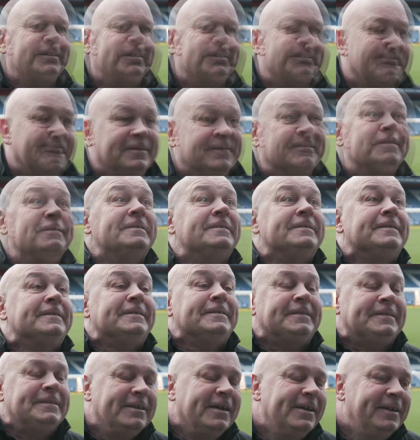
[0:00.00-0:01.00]
And then
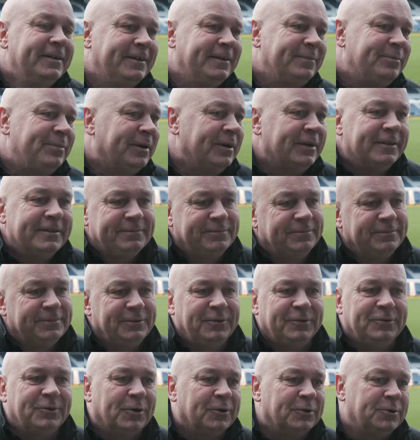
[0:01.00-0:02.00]
you're, but
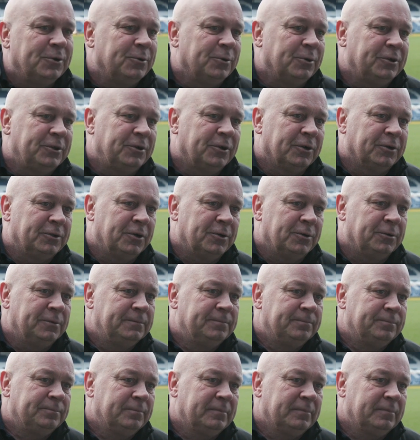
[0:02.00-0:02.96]
you've got to do what you've got to do.